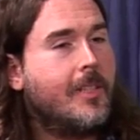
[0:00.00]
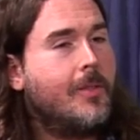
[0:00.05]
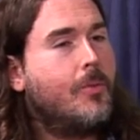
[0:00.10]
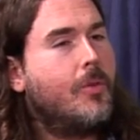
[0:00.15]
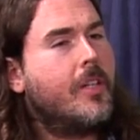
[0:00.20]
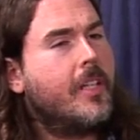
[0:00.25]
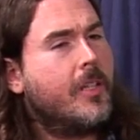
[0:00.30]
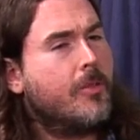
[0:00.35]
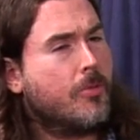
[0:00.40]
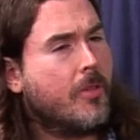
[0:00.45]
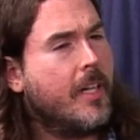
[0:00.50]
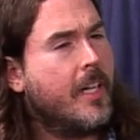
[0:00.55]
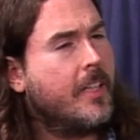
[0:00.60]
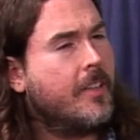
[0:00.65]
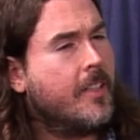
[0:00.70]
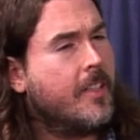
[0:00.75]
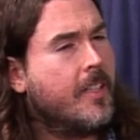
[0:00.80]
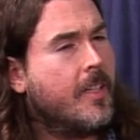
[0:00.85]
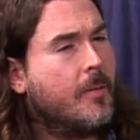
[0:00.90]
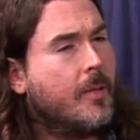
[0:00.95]
What he ran
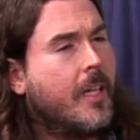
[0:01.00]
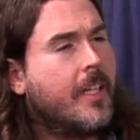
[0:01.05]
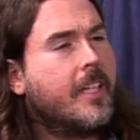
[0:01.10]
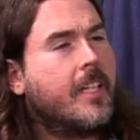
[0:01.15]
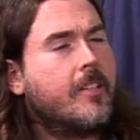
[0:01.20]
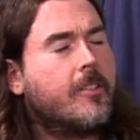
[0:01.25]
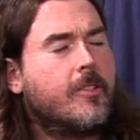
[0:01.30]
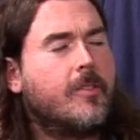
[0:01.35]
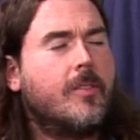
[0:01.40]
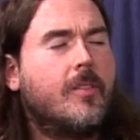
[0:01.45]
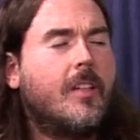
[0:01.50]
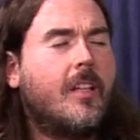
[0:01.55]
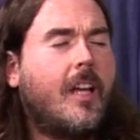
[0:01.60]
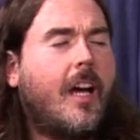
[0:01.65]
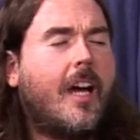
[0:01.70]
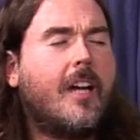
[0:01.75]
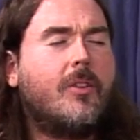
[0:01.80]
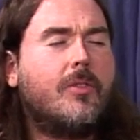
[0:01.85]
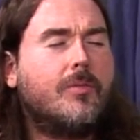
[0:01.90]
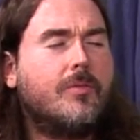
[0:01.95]
the number, I guess,
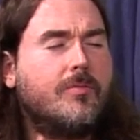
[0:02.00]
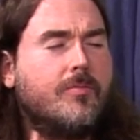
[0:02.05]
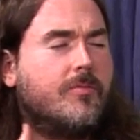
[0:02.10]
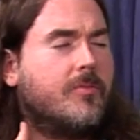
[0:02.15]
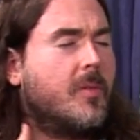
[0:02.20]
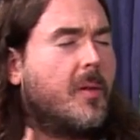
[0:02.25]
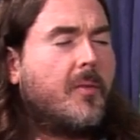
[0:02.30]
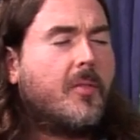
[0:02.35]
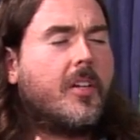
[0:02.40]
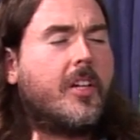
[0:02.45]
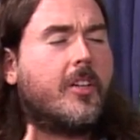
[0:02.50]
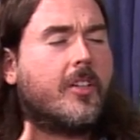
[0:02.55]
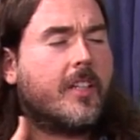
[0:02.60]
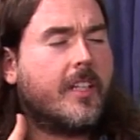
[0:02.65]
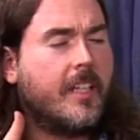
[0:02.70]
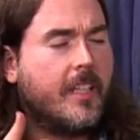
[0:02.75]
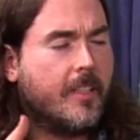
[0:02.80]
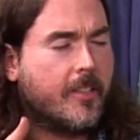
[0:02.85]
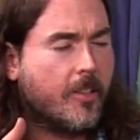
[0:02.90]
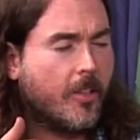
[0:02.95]
I don't remember hearing
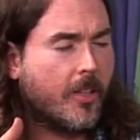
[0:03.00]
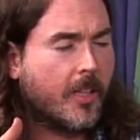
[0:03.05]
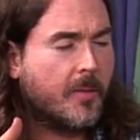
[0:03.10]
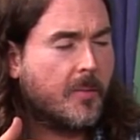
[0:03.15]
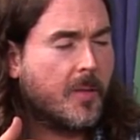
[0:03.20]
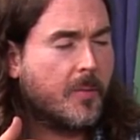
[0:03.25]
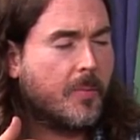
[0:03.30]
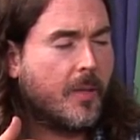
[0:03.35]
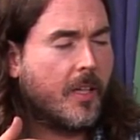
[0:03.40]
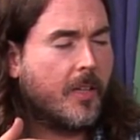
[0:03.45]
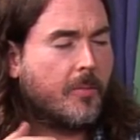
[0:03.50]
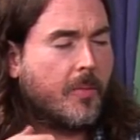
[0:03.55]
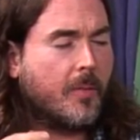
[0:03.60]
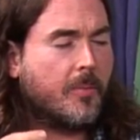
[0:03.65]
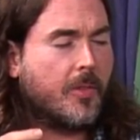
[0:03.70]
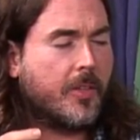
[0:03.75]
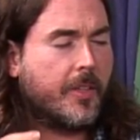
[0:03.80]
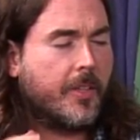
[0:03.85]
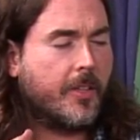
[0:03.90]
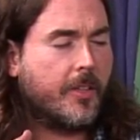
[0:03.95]
his argument, but I
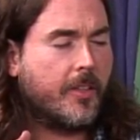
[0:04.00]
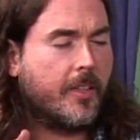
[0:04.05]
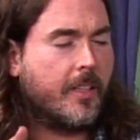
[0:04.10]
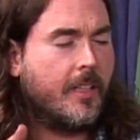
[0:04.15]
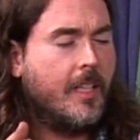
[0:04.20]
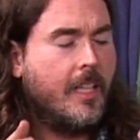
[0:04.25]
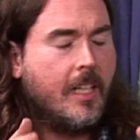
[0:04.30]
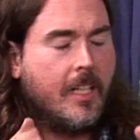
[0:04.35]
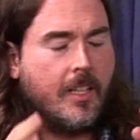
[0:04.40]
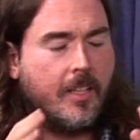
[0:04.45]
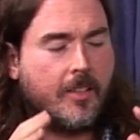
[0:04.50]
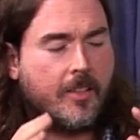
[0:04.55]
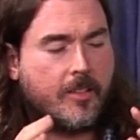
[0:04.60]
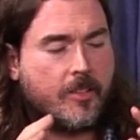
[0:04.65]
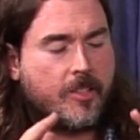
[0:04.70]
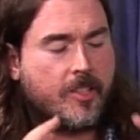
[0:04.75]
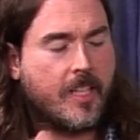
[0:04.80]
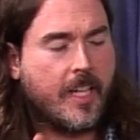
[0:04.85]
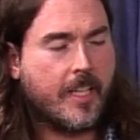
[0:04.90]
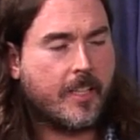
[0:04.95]
remember hearing the
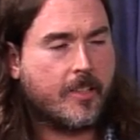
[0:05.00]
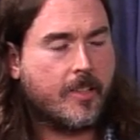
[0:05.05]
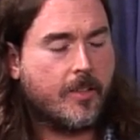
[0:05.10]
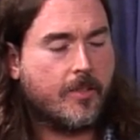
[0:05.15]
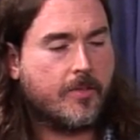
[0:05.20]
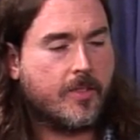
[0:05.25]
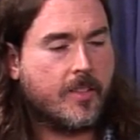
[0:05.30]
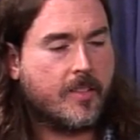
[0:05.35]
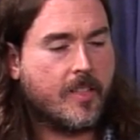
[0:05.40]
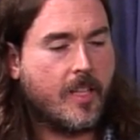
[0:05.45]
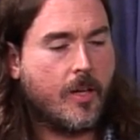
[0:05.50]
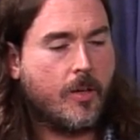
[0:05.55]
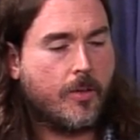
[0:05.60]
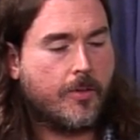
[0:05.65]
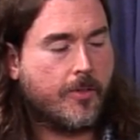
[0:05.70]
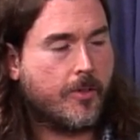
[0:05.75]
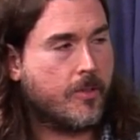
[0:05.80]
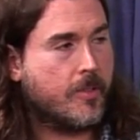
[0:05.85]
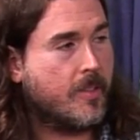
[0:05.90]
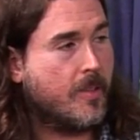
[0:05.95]
stats of Tazawa
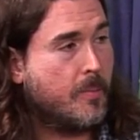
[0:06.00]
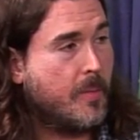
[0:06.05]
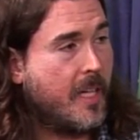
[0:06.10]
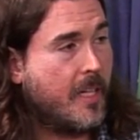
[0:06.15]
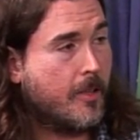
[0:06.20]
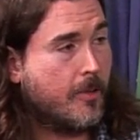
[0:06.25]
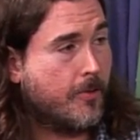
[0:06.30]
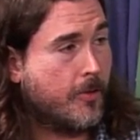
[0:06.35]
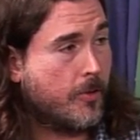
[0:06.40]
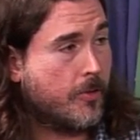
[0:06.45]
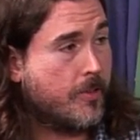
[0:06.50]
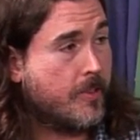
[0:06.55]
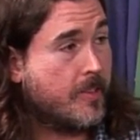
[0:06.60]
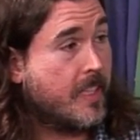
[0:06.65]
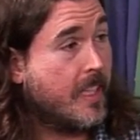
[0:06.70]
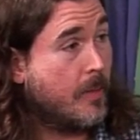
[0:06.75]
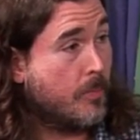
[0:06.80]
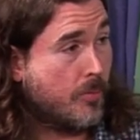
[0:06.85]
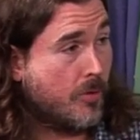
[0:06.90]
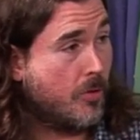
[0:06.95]
versus the batters versus
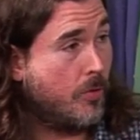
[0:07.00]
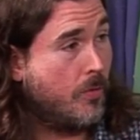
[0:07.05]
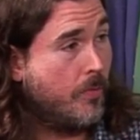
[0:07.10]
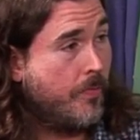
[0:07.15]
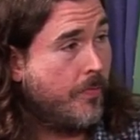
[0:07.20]
Kimbrel.